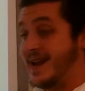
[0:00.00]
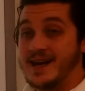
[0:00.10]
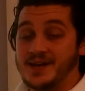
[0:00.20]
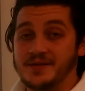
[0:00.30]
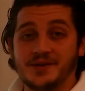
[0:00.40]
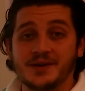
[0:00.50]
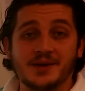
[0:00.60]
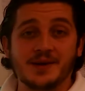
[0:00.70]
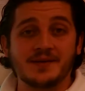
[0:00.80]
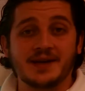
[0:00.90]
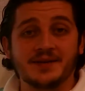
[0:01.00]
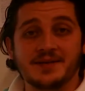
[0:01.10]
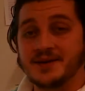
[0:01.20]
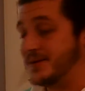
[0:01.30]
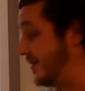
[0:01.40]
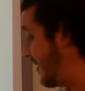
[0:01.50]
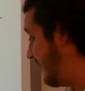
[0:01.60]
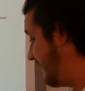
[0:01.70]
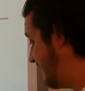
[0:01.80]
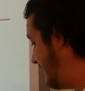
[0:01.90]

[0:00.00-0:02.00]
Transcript: negative 0, can you have a negative 0? No.